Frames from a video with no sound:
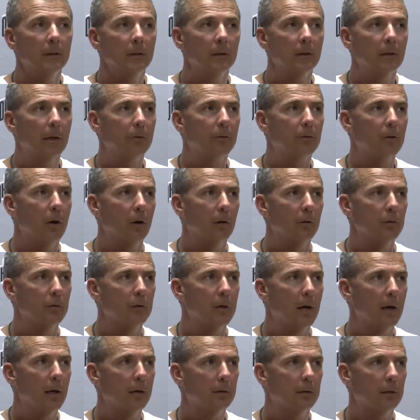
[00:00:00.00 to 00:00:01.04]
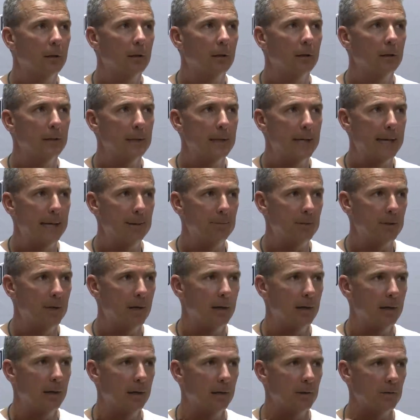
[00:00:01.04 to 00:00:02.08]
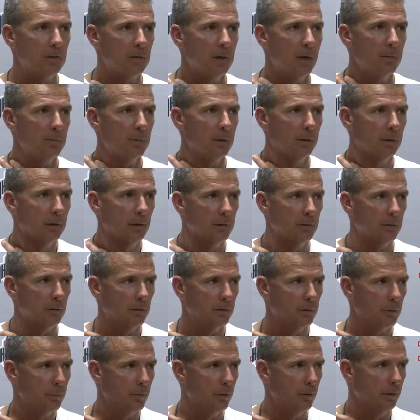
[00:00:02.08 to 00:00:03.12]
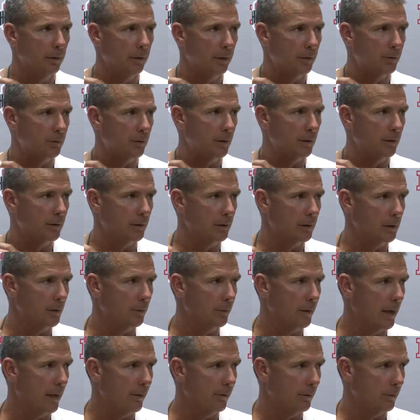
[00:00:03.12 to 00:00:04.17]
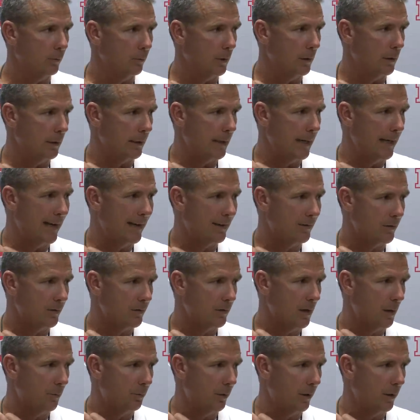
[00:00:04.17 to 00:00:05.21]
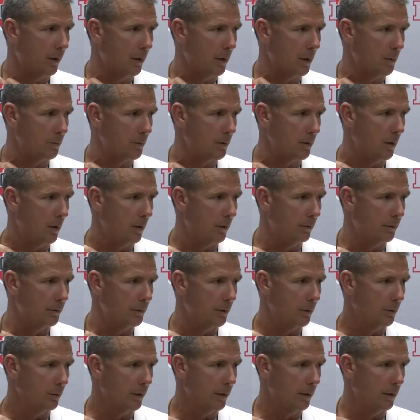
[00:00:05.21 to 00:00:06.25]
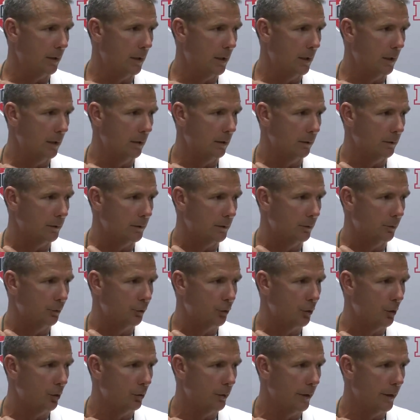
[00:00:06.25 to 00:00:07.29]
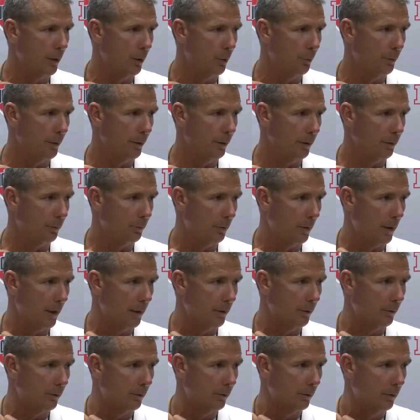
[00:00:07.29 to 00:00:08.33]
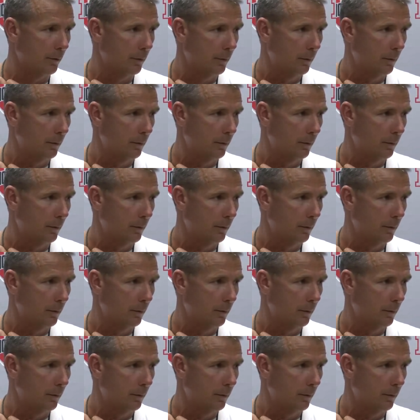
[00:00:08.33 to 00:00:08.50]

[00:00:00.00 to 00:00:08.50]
Left guard's not uh, named yet, and it's not because of ability. It's just uh, we haven't one the guy hasn't separated himself. So in the hunt are still Joel Hale, Billy Price,